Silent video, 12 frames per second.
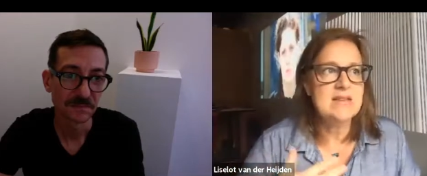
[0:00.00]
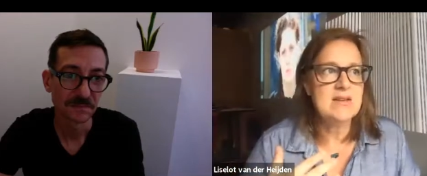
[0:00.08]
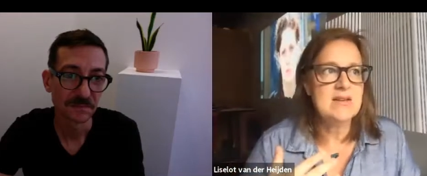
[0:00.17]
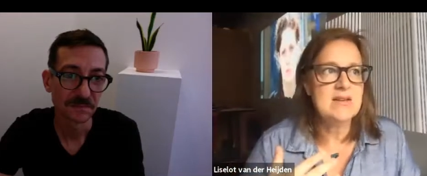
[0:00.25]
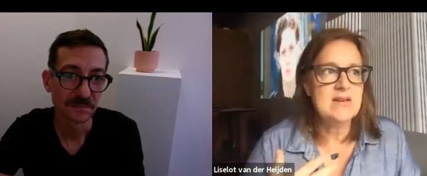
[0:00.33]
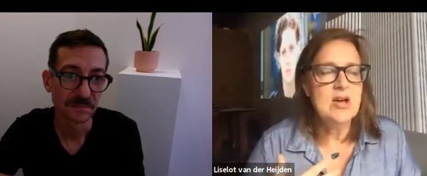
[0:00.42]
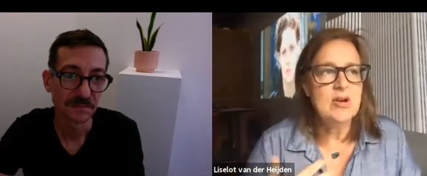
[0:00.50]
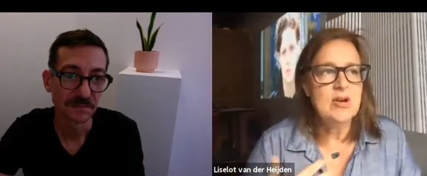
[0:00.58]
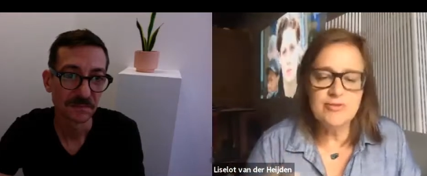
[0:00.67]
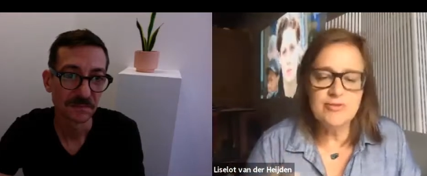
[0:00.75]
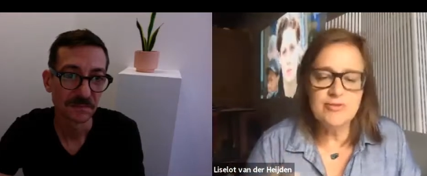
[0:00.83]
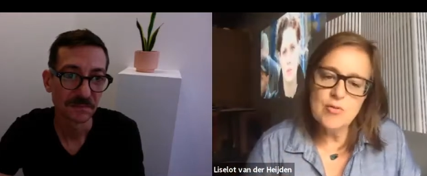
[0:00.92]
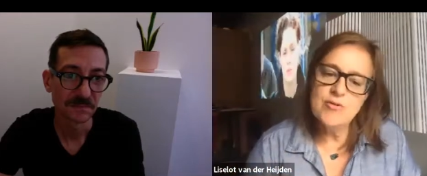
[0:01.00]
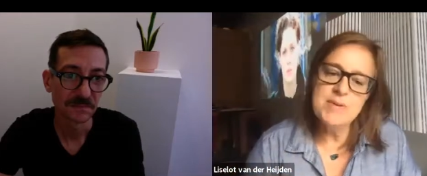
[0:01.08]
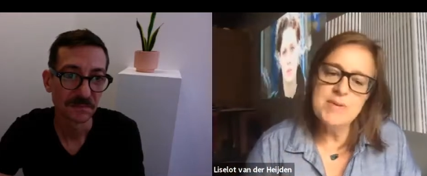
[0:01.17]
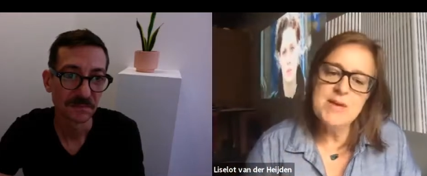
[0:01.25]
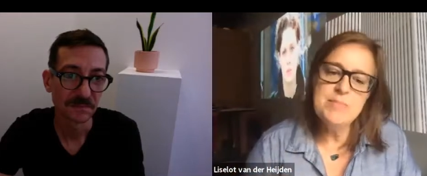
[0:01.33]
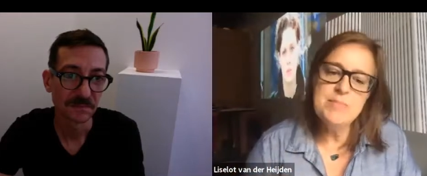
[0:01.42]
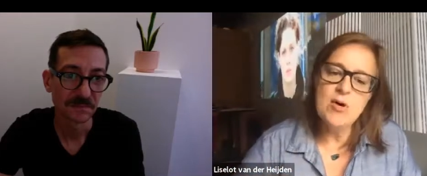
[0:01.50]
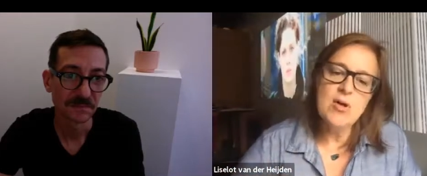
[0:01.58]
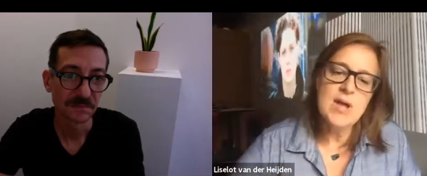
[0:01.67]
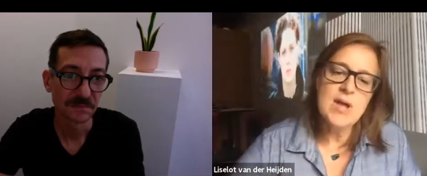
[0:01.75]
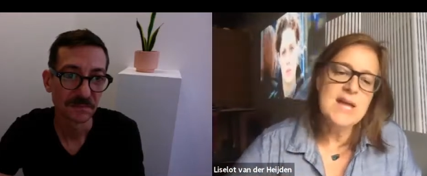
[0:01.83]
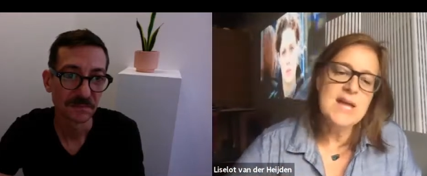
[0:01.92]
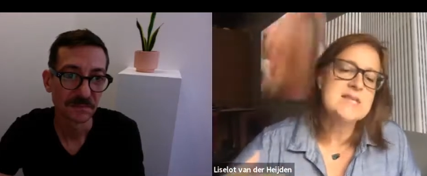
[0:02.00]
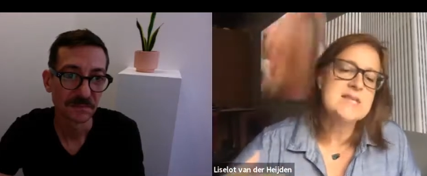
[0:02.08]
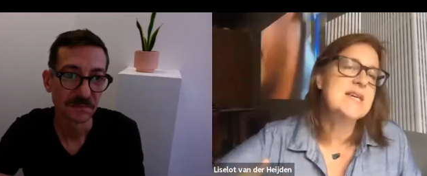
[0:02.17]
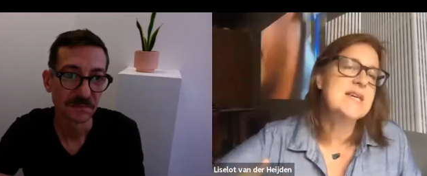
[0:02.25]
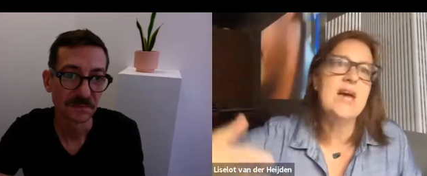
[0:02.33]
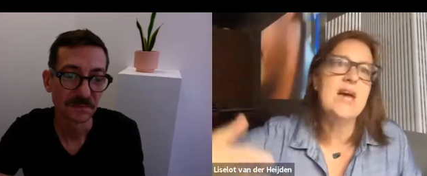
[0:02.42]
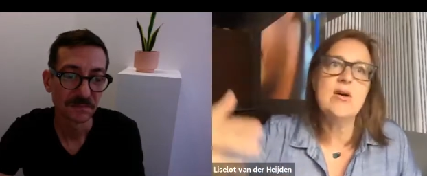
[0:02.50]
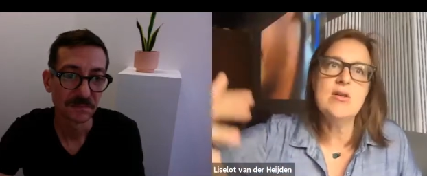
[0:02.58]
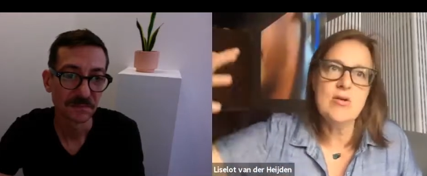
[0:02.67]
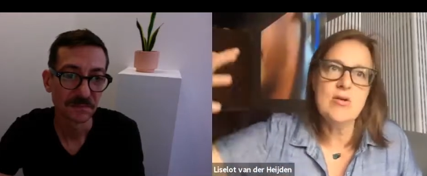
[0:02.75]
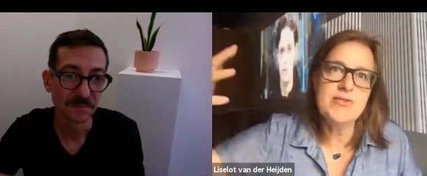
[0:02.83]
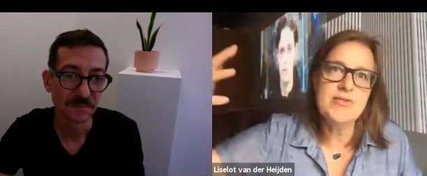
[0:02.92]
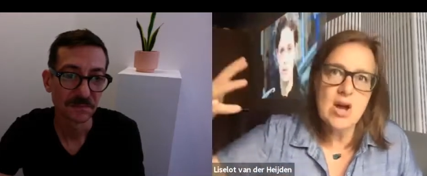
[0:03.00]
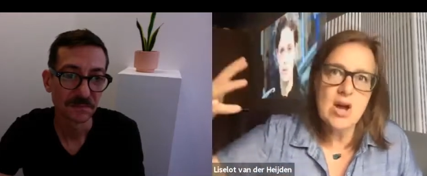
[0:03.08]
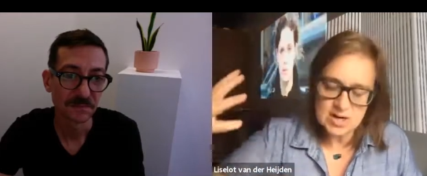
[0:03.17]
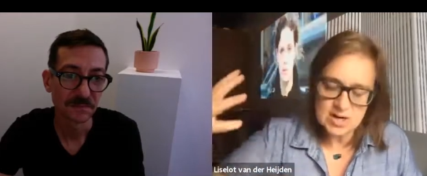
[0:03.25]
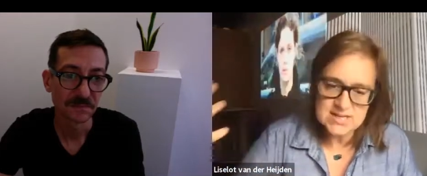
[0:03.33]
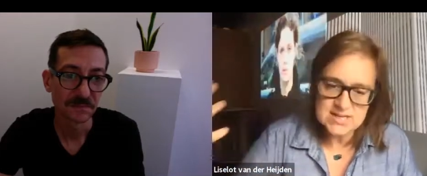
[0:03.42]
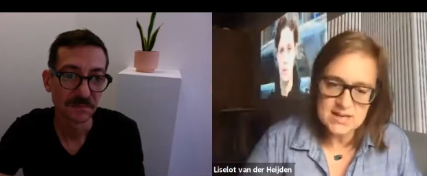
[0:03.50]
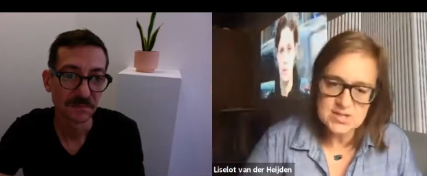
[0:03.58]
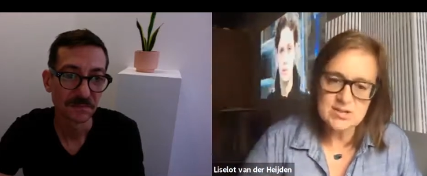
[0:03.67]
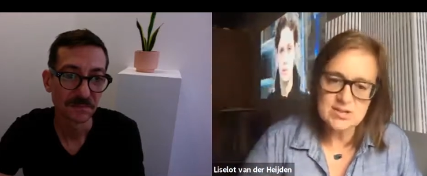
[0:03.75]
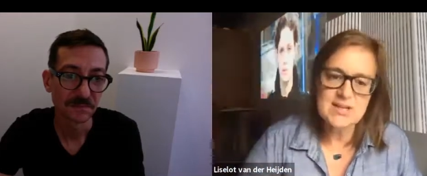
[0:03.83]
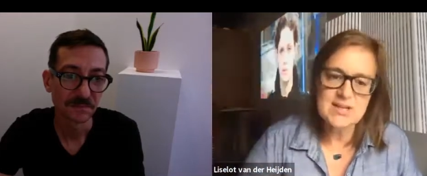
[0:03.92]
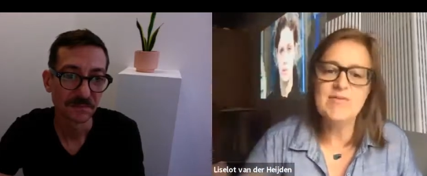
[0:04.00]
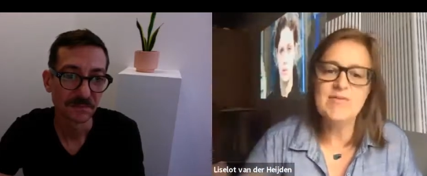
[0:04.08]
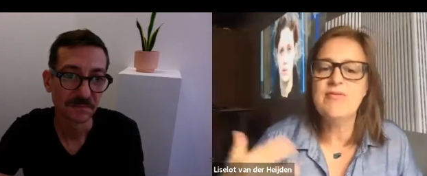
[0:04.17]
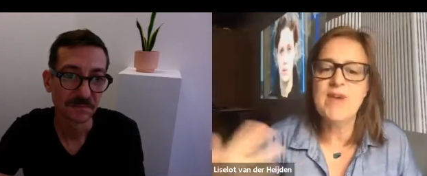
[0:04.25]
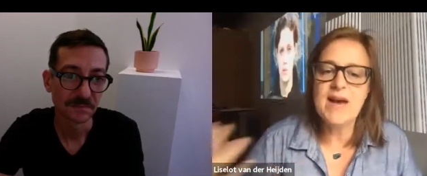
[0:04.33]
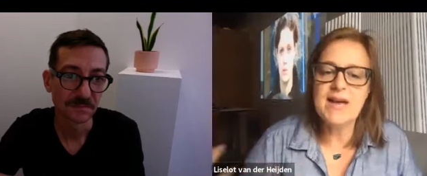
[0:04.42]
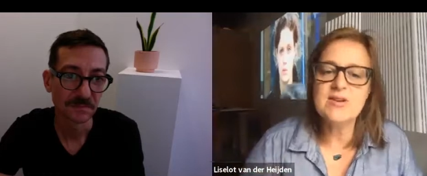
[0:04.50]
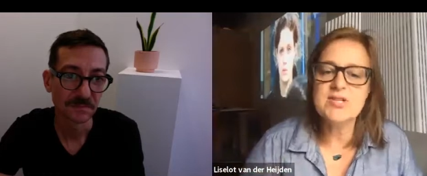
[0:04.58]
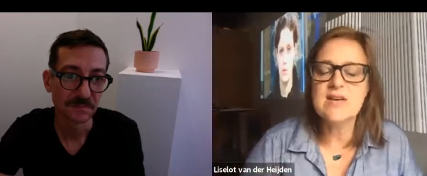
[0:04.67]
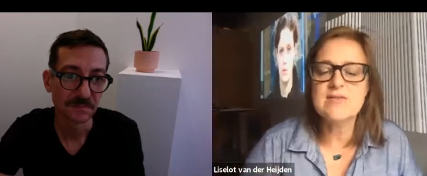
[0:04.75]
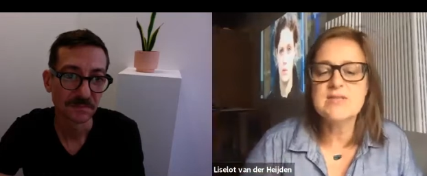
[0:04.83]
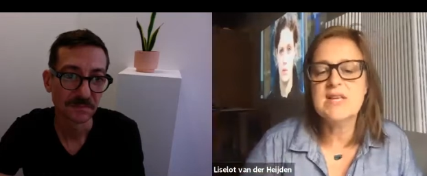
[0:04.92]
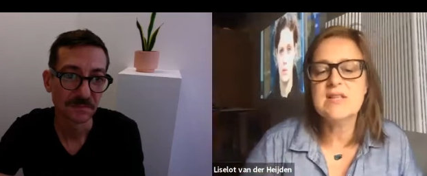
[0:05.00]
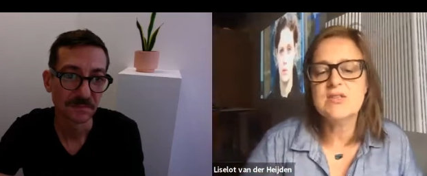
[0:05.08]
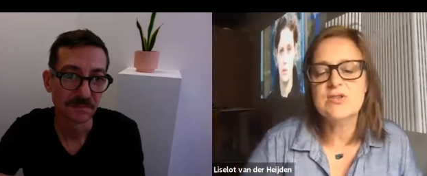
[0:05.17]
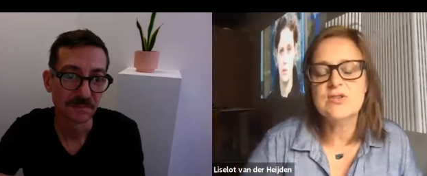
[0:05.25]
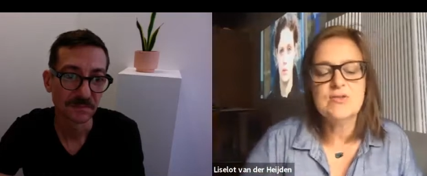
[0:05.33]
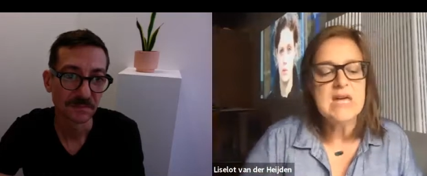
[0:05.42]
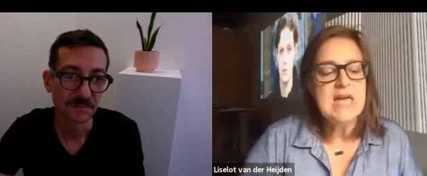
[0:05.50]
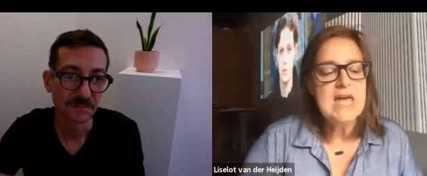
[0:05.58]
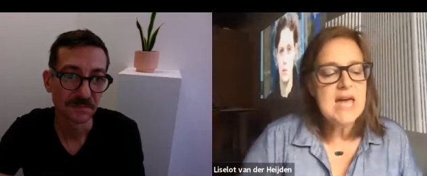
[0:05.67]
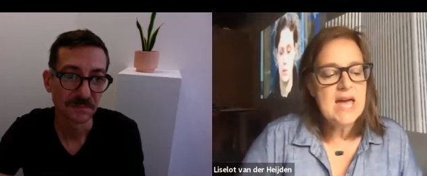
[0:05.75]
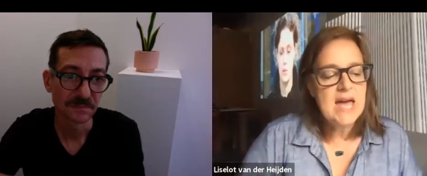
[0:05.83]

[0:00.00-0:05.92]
Speaker 1: and the flow of people and the scale of the architecture that we find ourselves into.